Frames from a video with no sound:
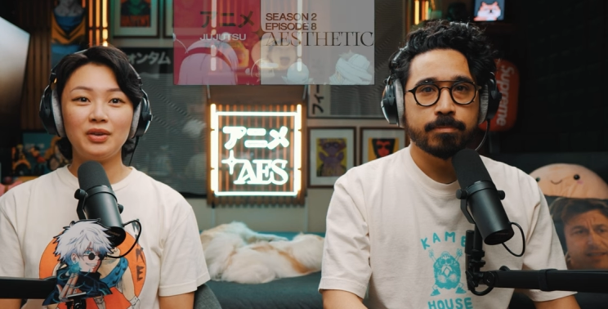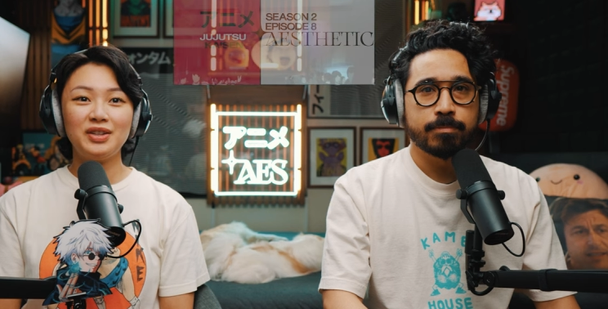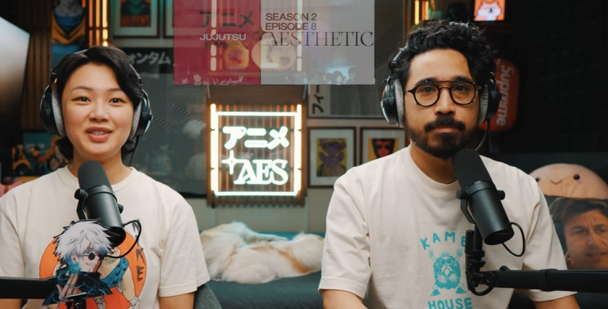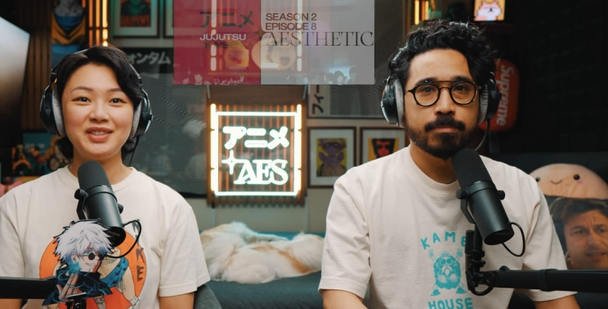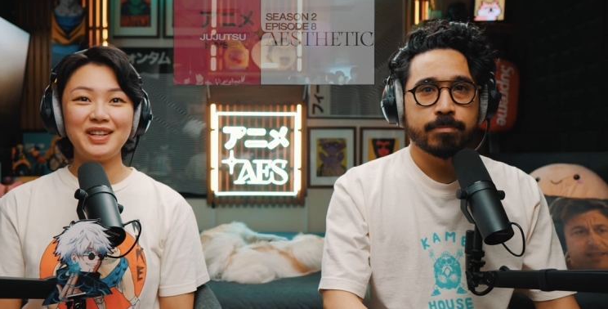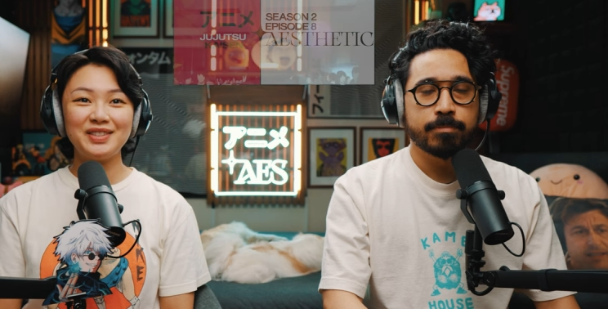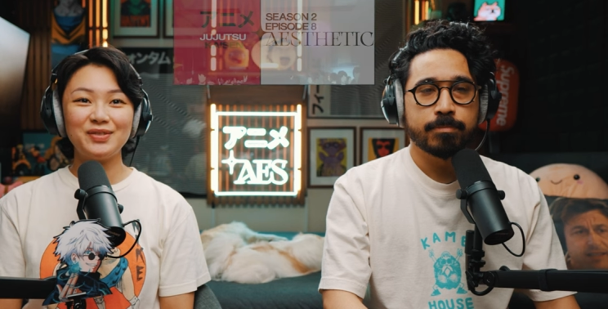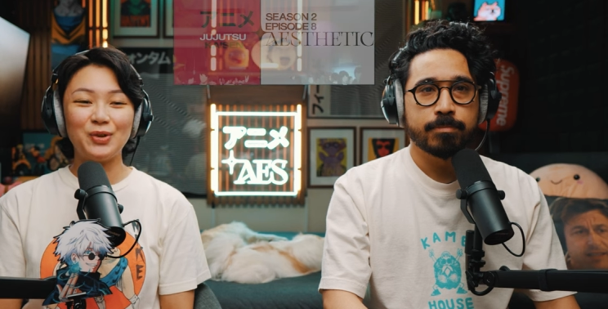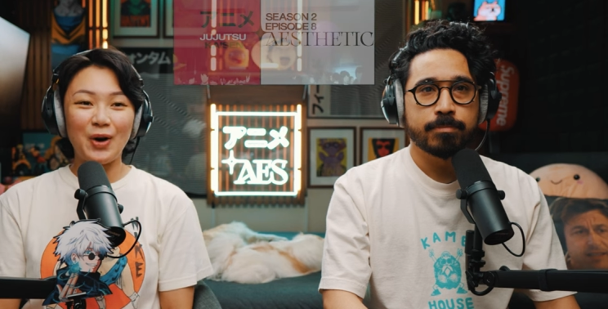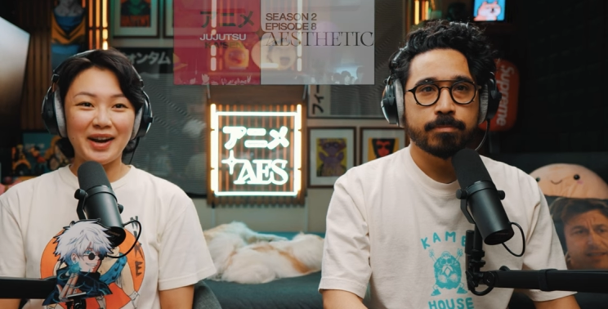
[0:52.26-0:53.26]
Speaker 1: He's just
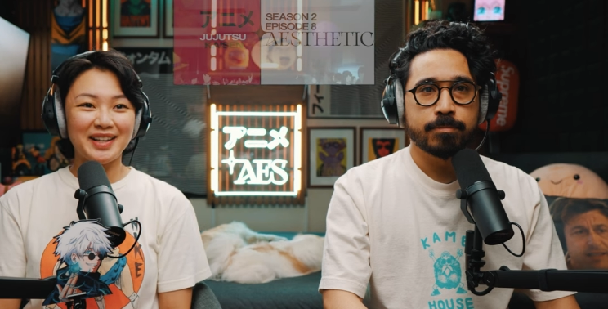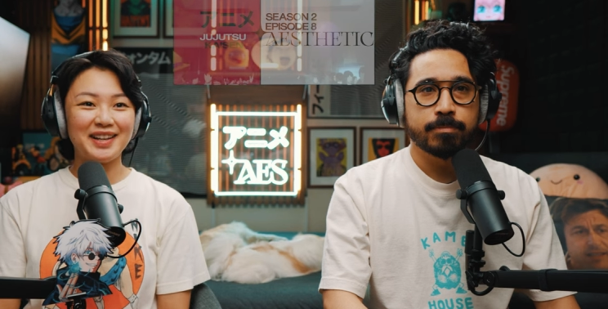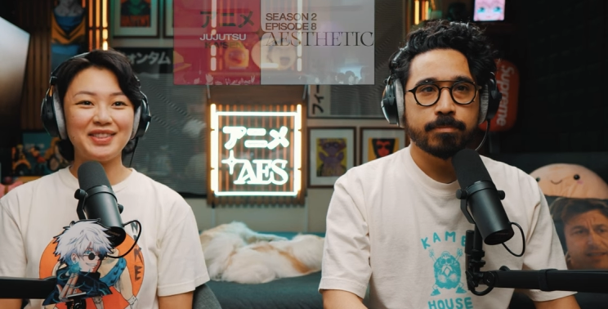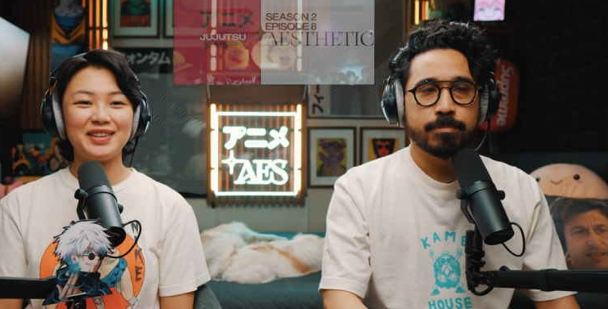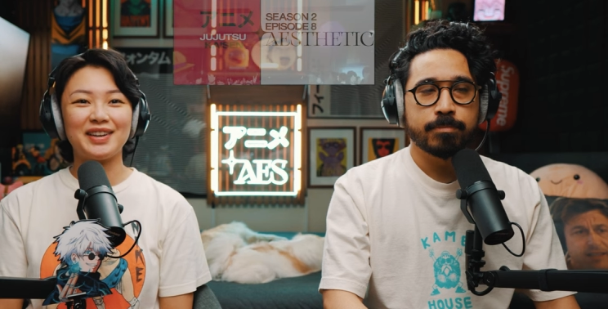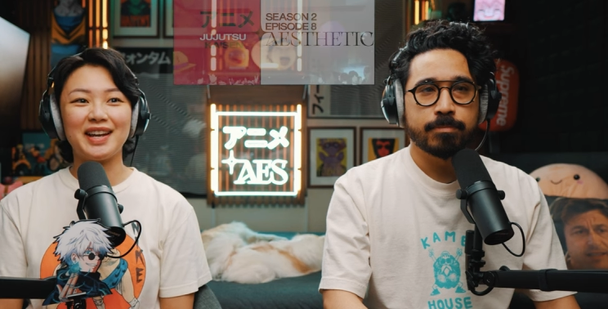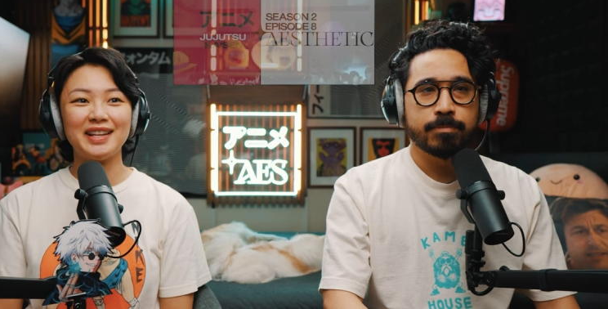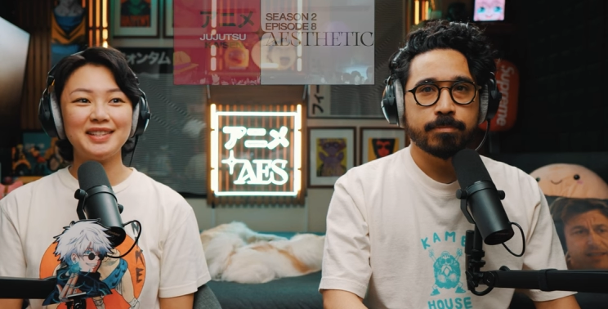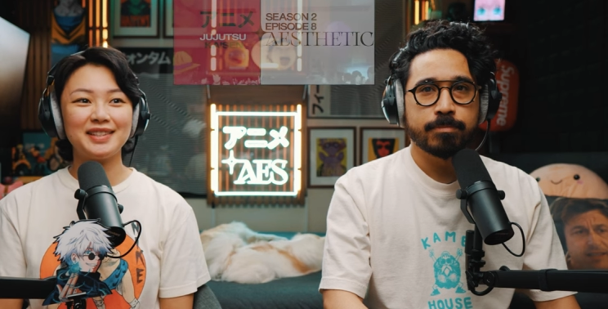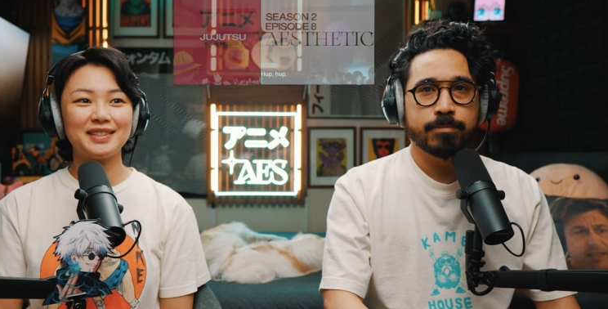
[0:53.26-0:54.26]
walking on their
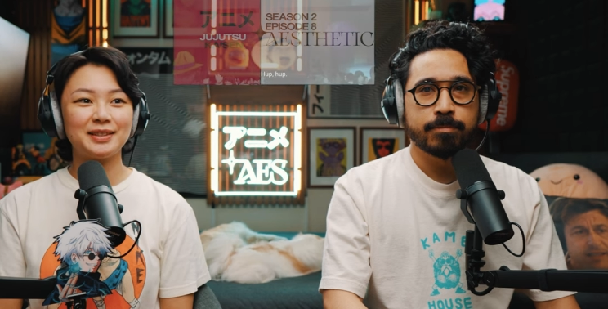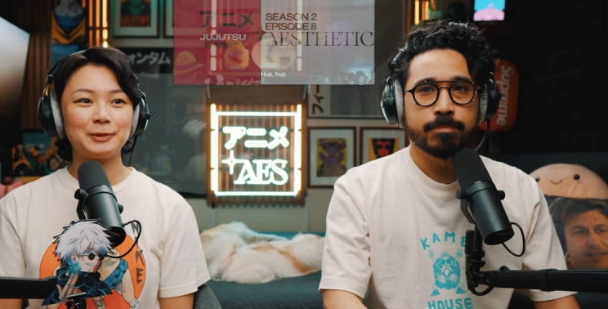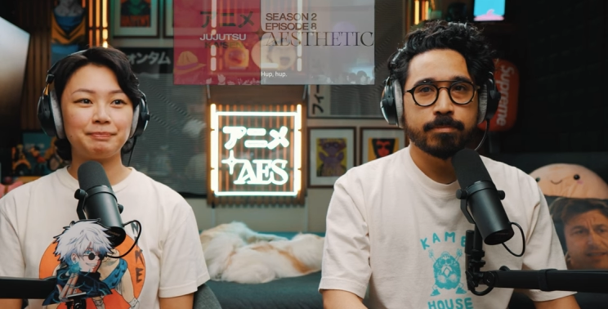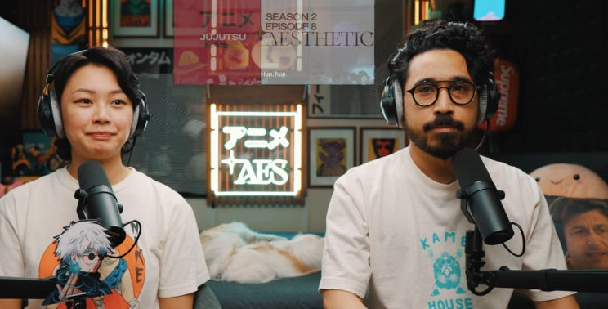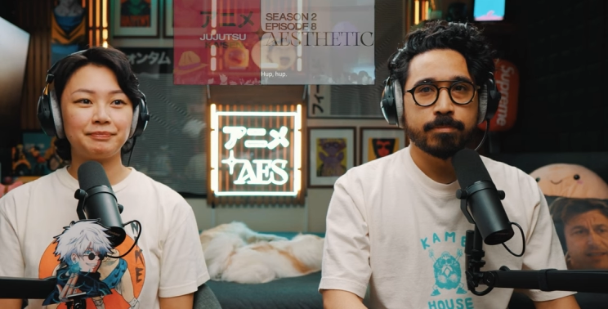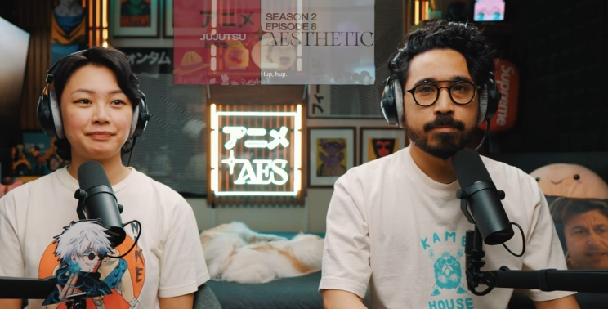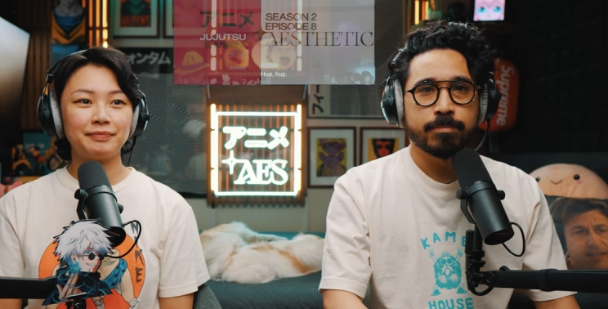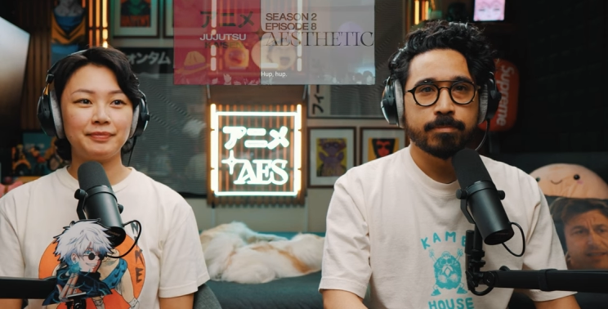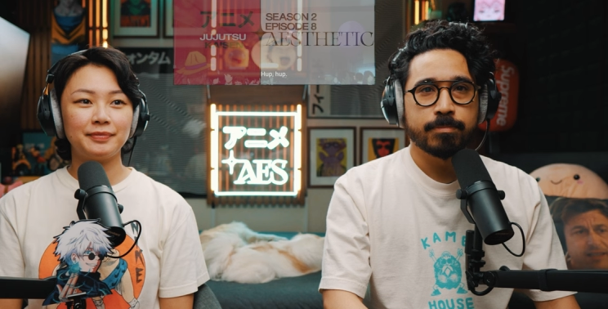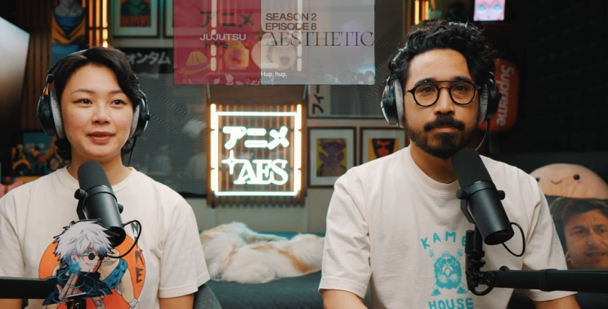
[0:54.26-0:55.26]
heads?
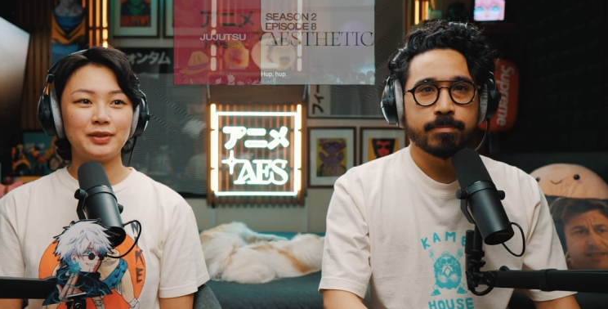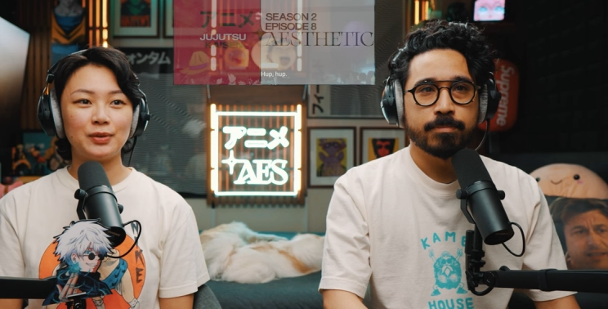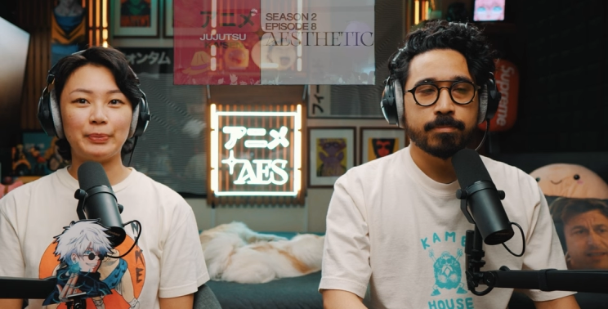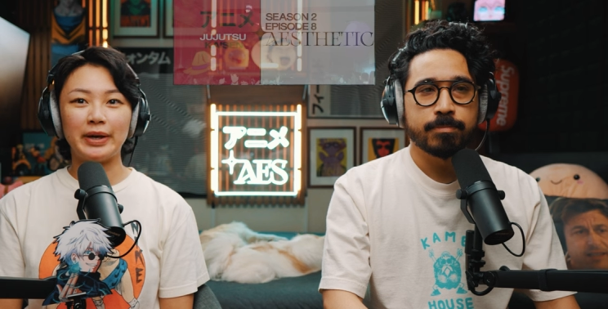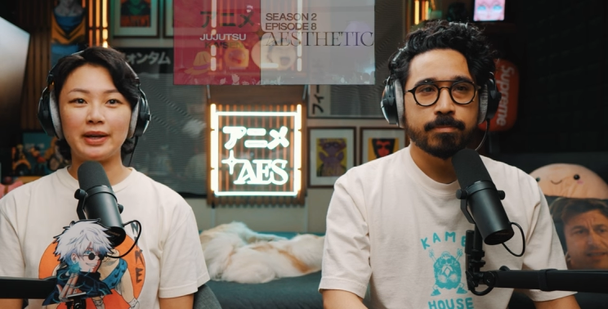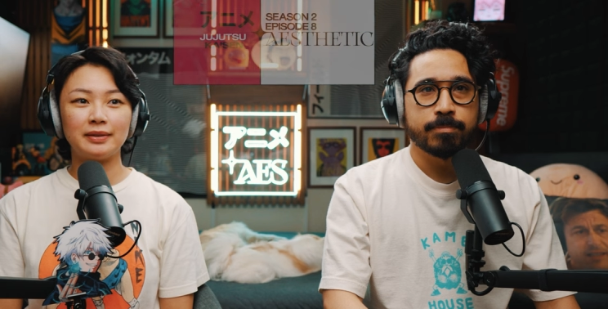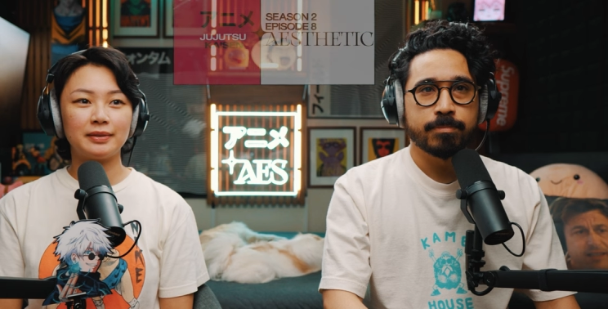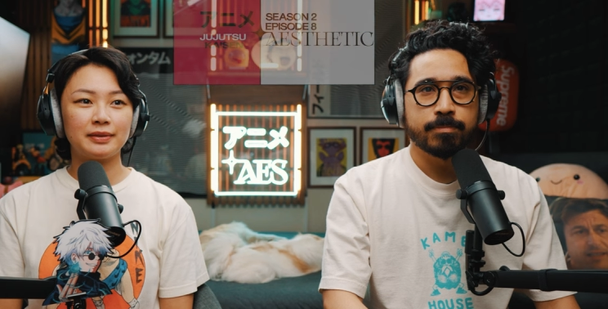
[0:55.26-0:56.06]
That's so bad.